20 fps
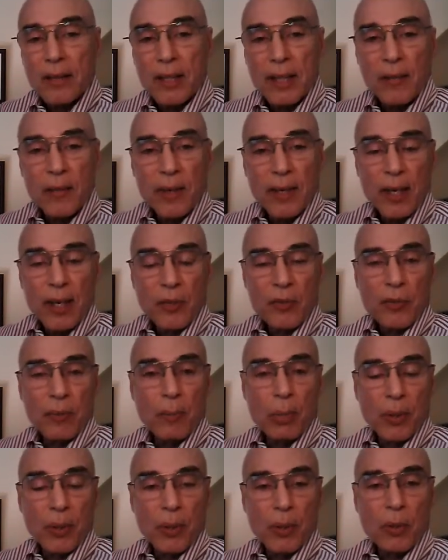deviates
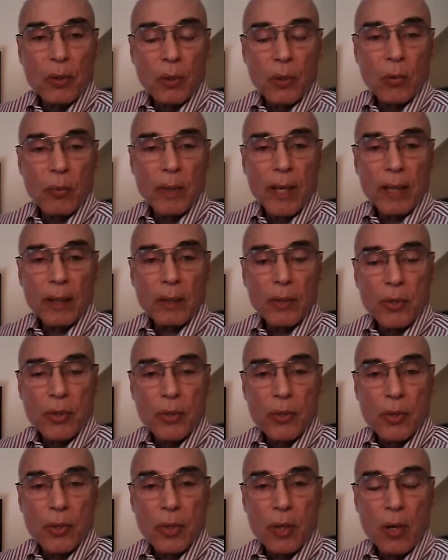from political
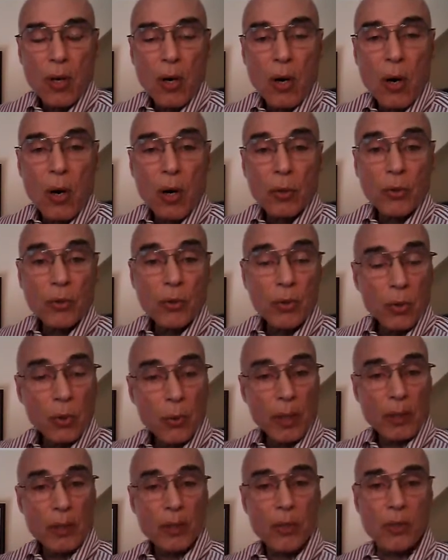correctness are
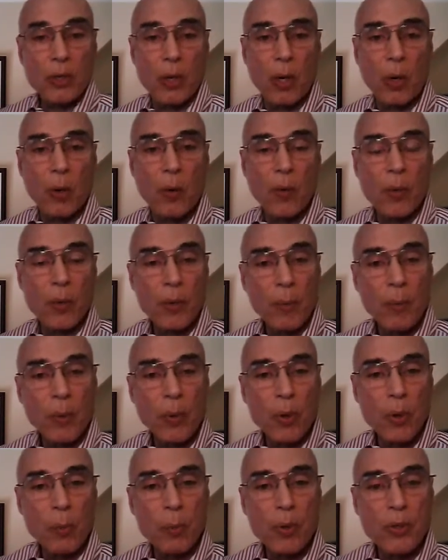doing so for the
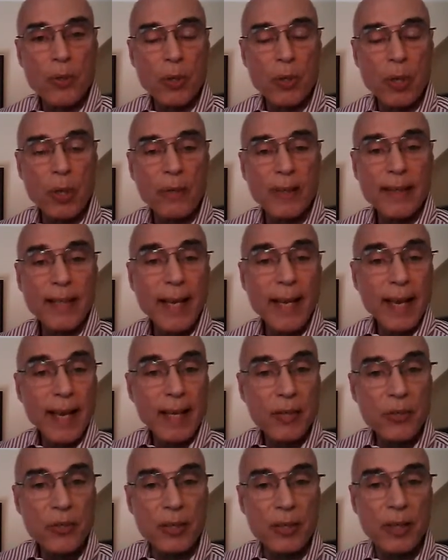purpose of
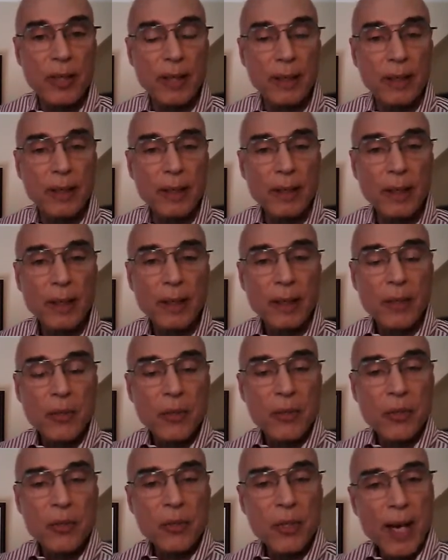enhancing
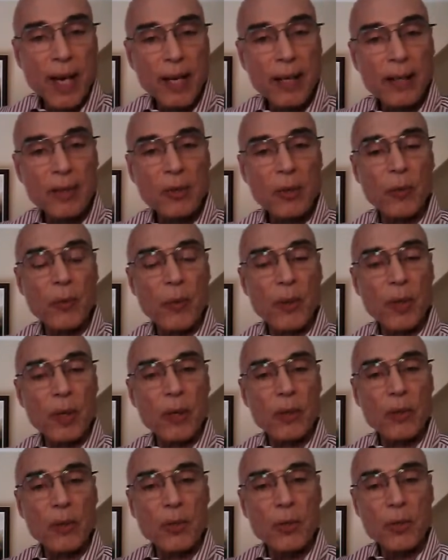
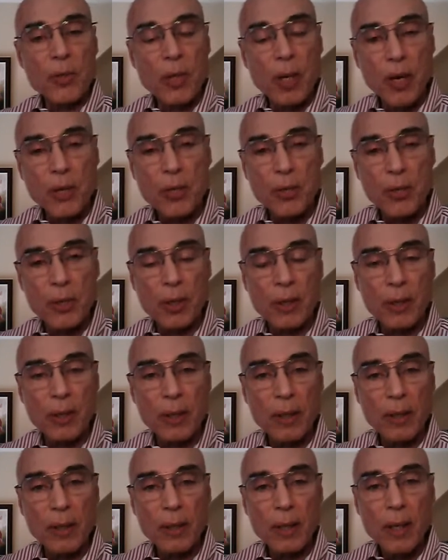scientific
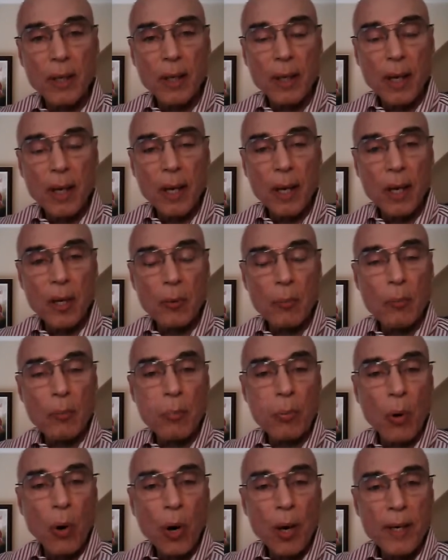discussion and
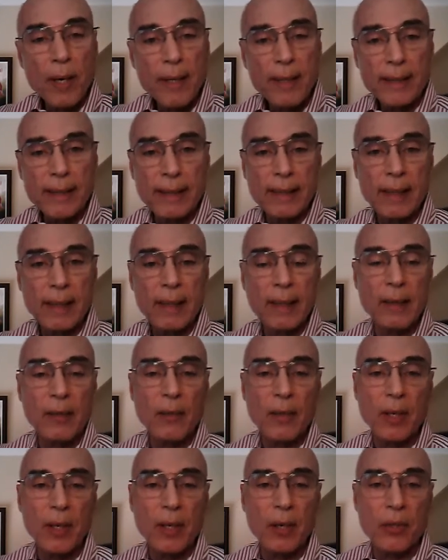broadening
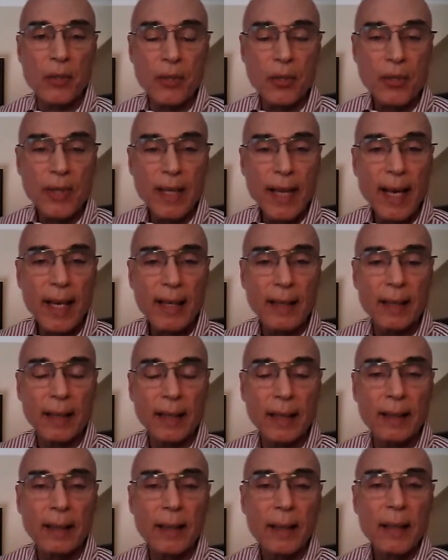the
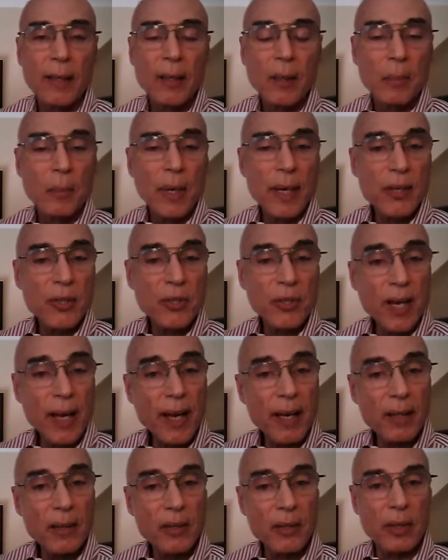understanding by
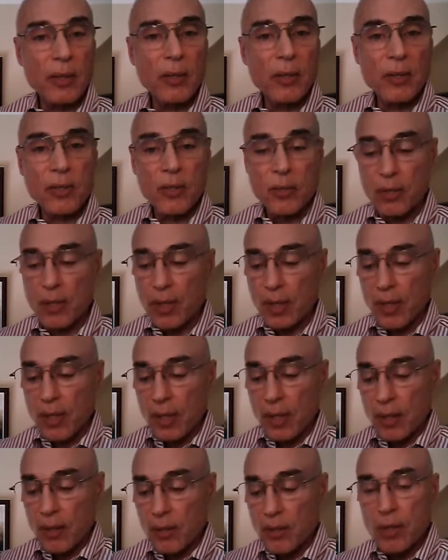scientists
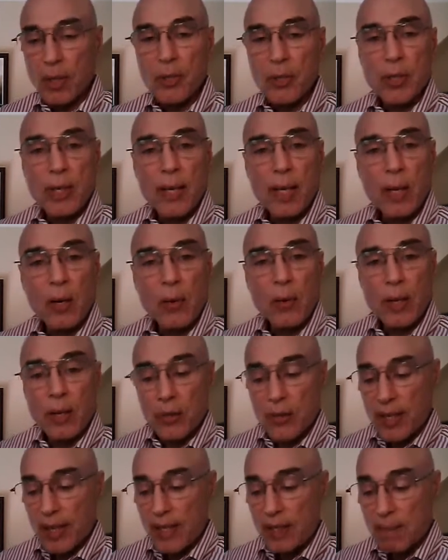in such
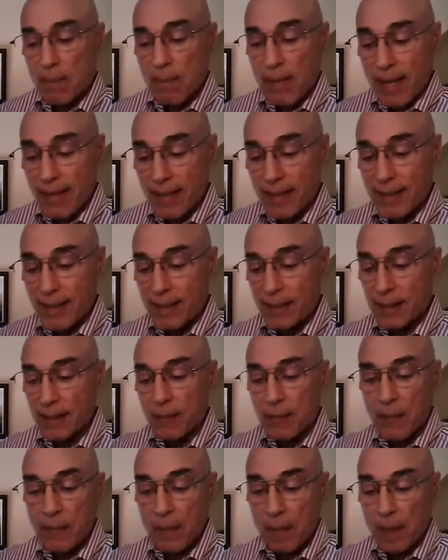areas as
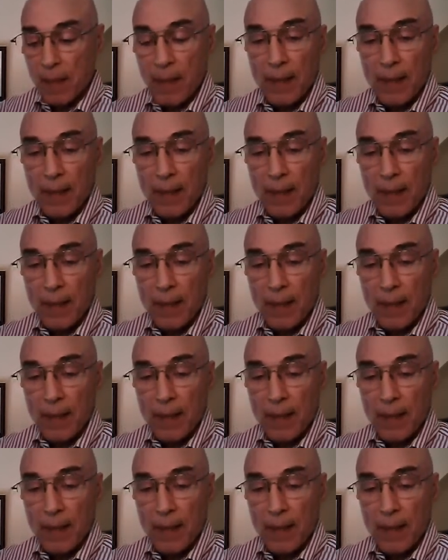medicine,